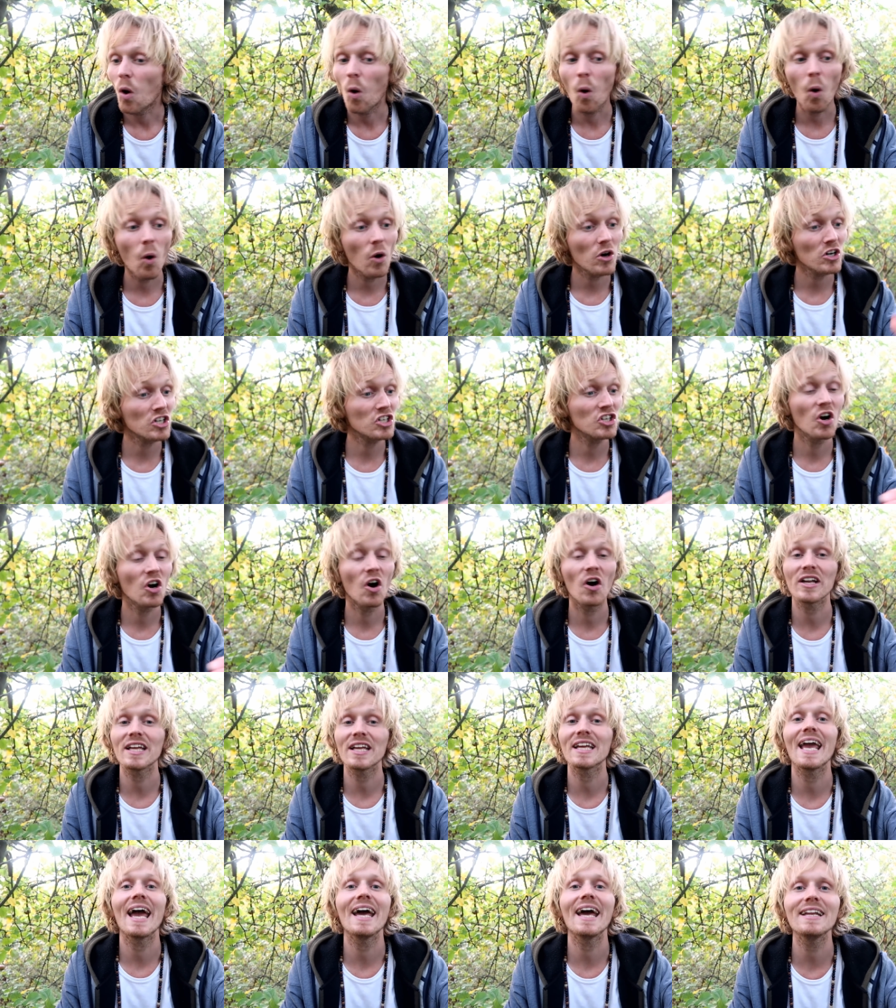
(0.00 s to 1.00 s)
or
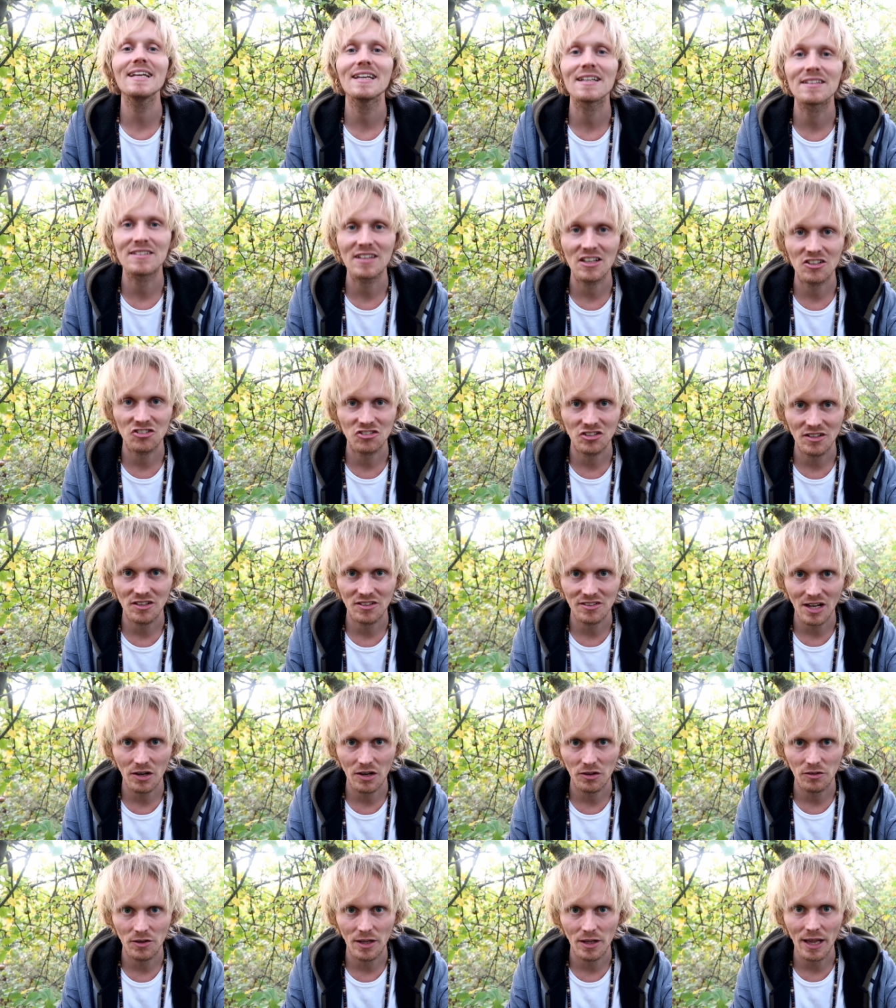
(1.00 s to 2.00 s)
cutting any addictions
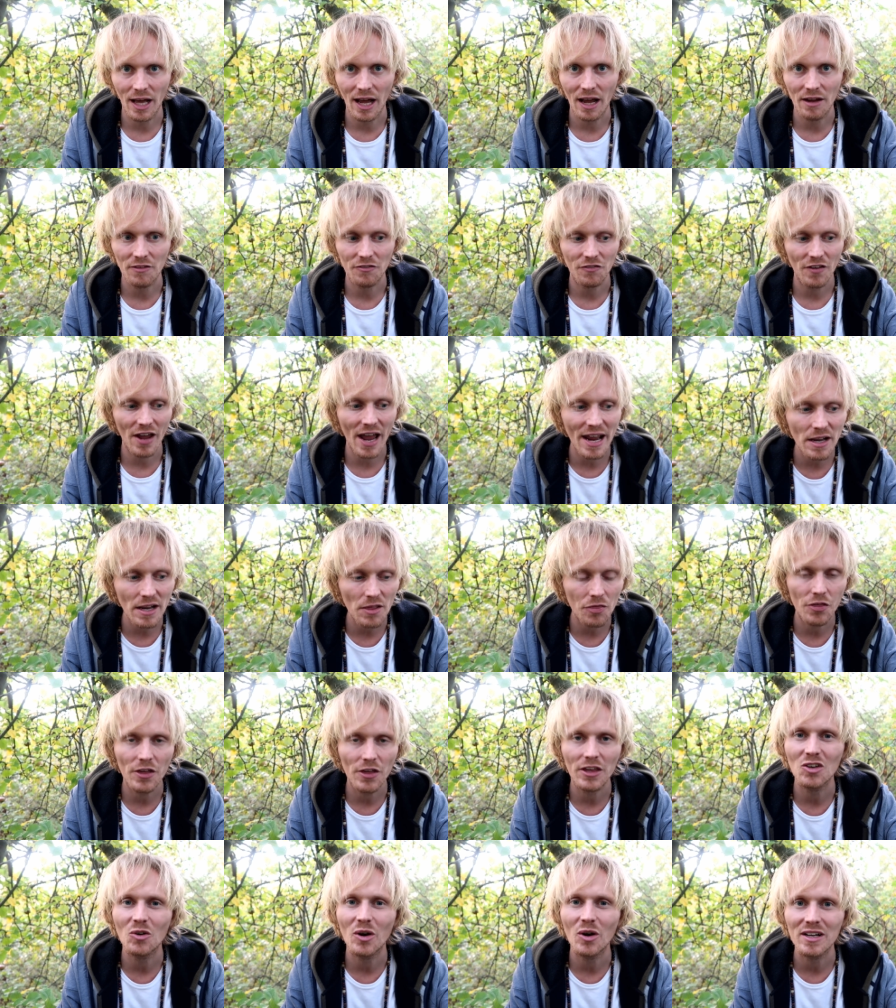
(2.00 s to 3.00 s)
out of your life,
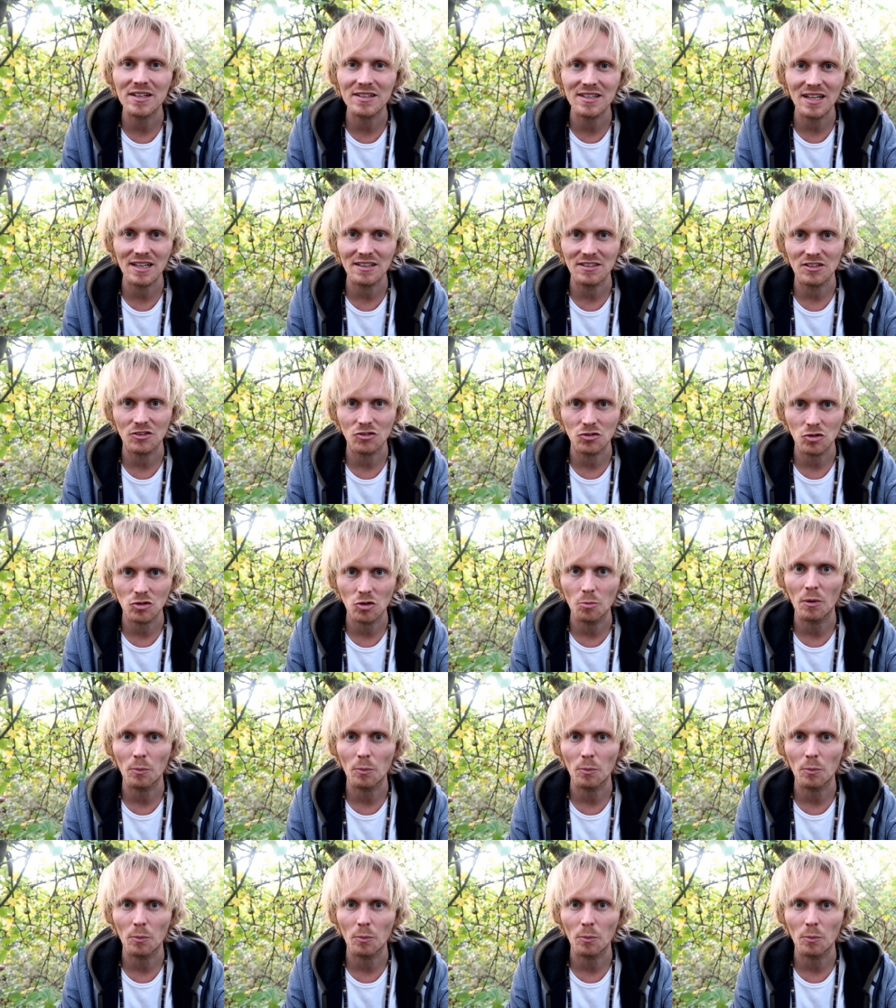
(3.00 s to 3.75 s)
anything you're addicted to.